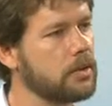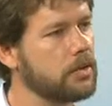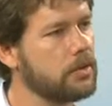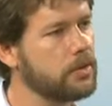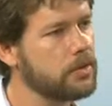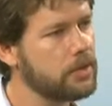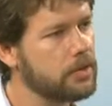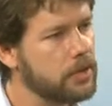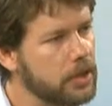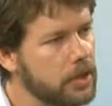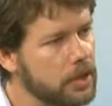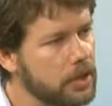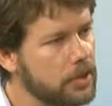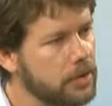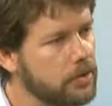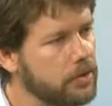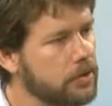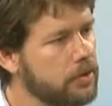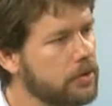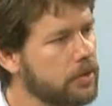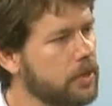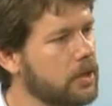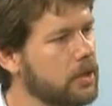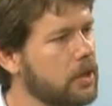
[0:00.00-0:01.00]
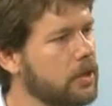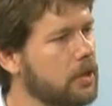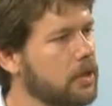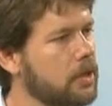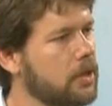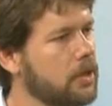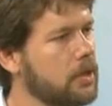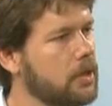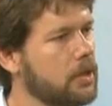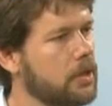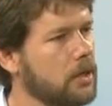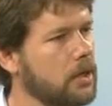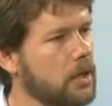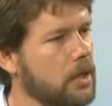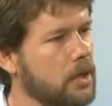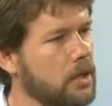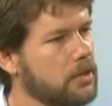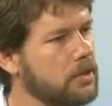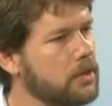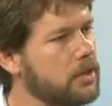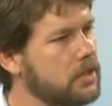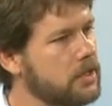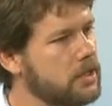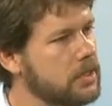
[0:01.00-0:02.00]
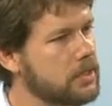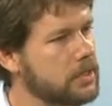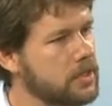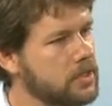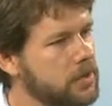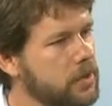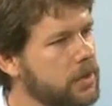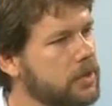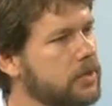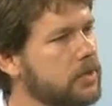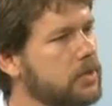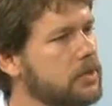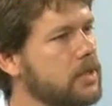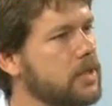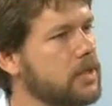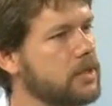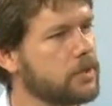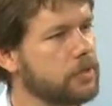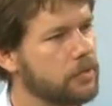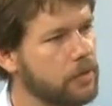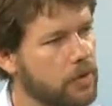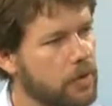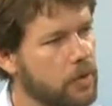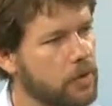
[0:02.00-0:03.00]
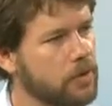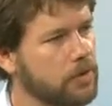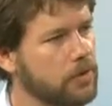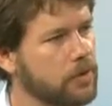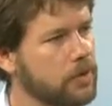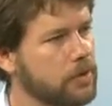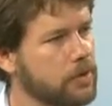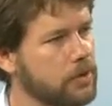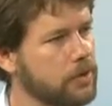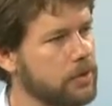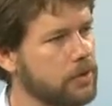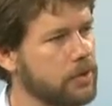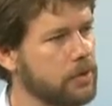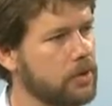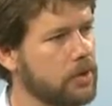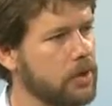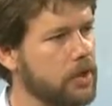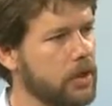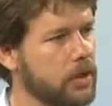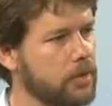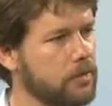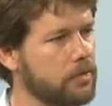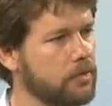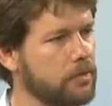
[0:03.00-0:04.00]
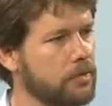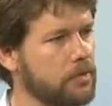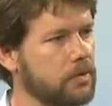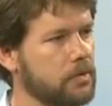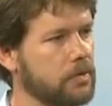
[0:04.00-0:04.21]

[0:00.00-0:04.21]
continued? How this experience has flown into your life?